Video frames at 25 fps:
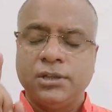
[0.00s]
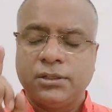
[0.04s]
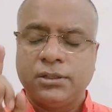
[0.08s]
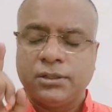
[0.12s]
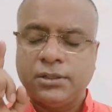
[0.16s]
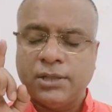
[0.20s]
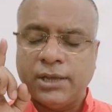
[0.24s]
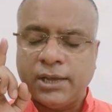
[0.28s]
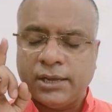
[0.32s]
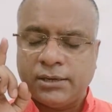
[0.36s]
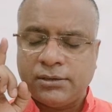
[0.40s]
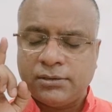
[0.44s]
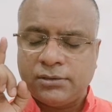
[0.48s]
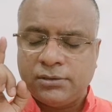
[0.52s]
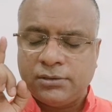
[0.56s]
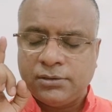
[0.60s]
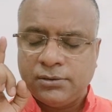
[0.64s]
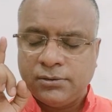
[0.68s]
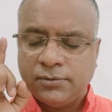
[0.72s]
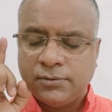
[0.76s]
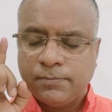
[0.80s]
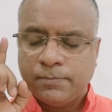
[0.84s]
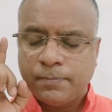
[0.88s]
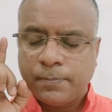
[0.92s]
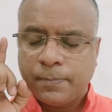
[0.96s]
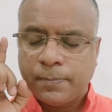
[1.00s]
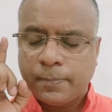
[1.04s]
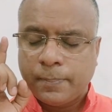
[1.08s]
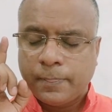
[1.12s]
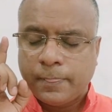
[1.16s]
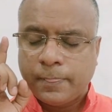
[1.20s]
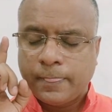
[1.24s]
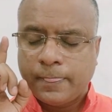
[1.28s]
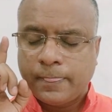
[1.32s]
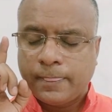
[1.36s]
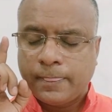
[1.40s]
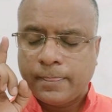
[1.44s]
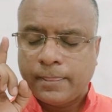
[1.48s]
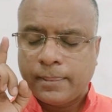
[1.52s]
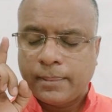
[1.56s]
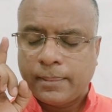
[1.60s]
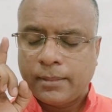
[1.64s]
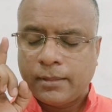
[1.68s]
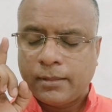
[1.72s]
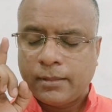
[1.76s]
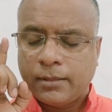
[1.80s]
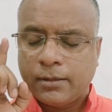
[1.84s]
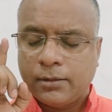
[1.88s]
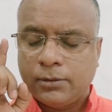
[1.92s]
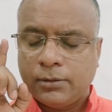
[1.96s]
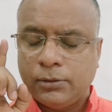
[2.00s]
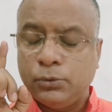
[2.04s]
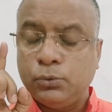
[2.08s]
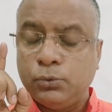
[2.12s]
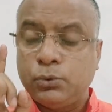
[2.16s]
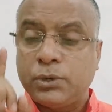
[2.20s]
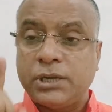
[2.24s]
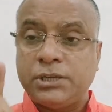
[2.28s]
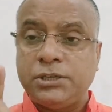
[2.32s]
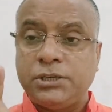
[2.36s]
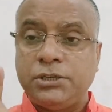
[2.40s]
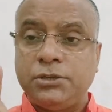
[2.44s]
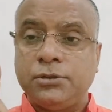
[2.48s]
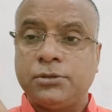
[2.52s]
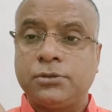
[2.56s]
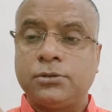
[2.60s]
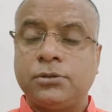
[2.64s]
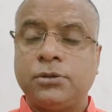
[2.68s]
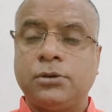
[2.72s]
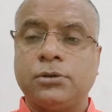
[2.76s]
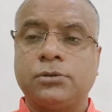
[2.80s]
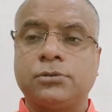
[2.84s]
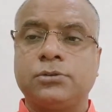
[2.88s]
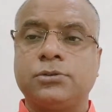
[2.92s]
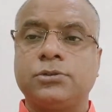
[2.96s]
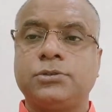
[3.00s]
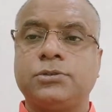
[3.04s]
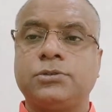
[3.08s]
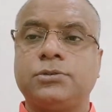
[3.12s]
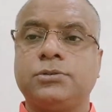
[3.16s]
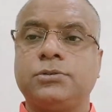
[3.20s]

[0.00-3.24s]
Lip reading: that look at your thoughts.